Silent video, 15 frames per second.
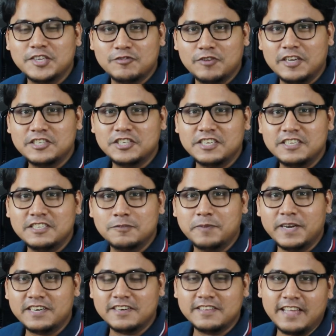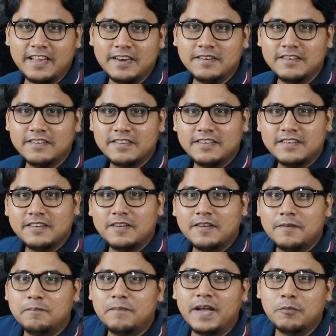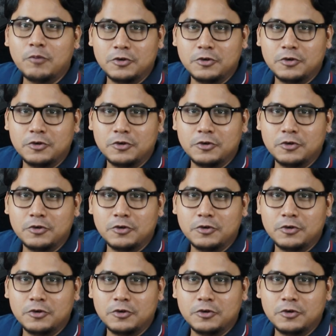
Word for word: resolution is better than my